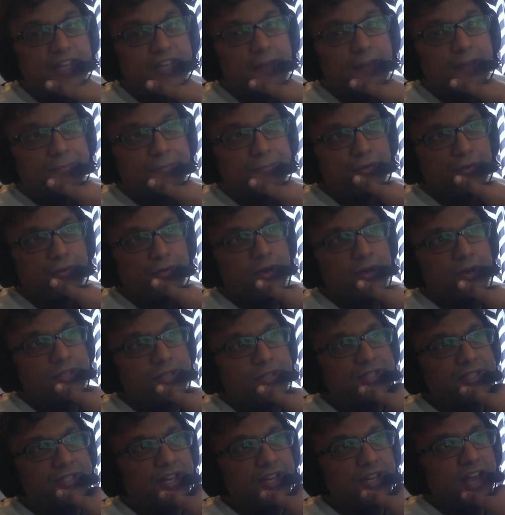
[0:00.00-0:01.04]

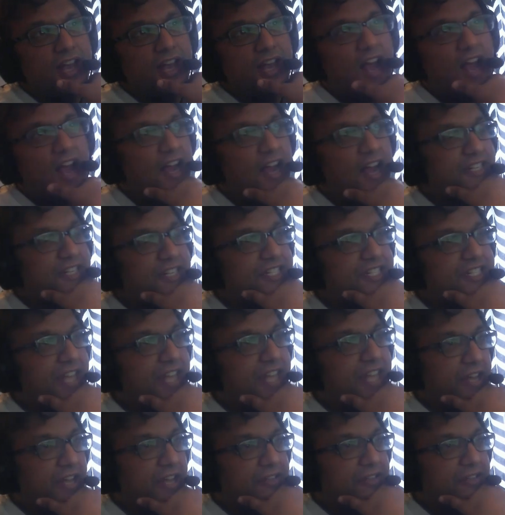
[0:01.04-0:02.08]
Emperor's
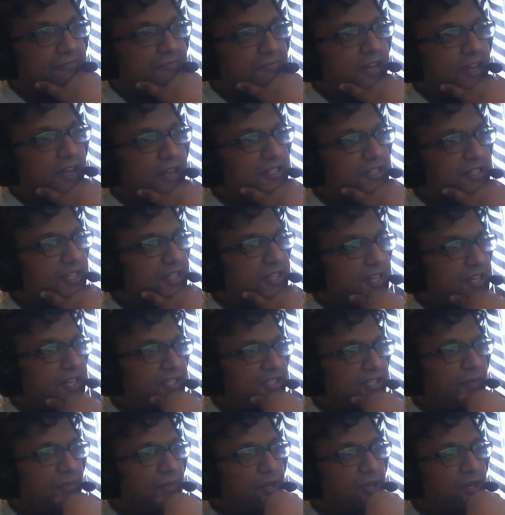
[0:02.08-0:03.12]
idea, right? That
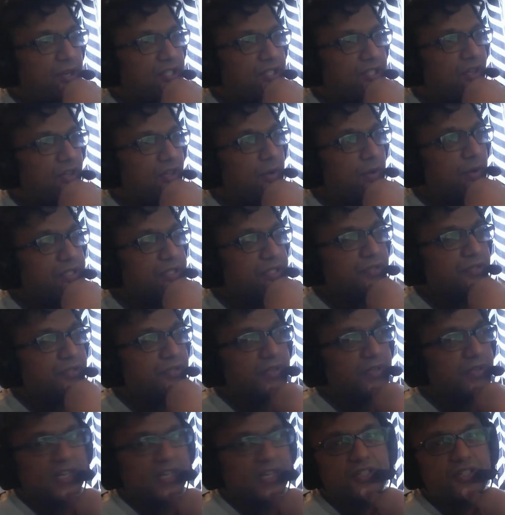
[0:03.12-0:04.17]
someone is going to
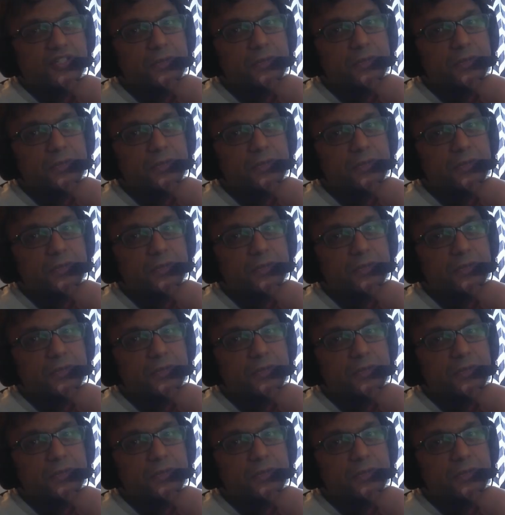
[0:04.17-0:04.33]
essentially